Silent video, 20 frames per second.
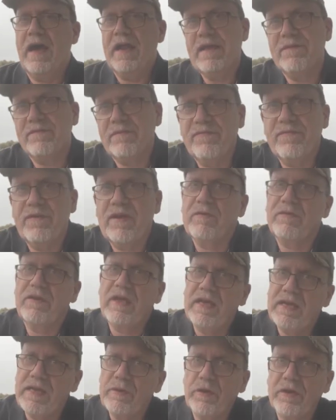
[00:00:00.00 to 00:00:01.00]
never
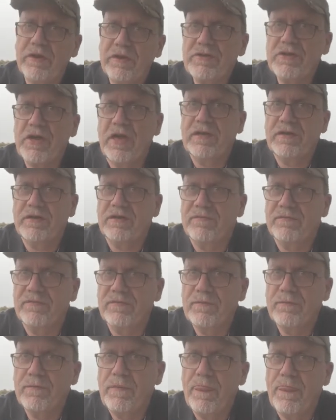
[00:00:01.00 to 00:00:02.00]
found anyone
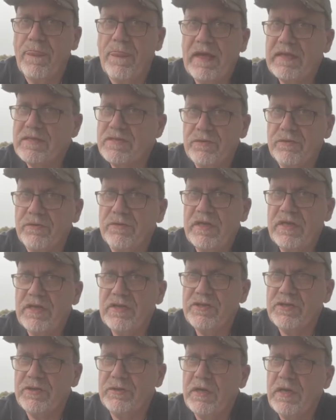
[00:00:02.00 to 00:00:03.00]
attractive. That's not the
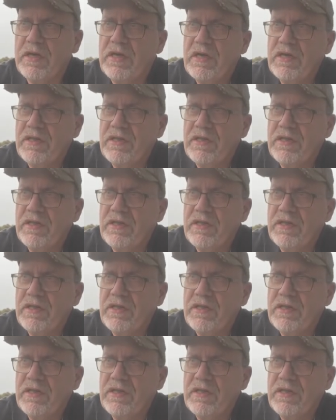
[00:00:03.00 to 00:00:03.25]
issue.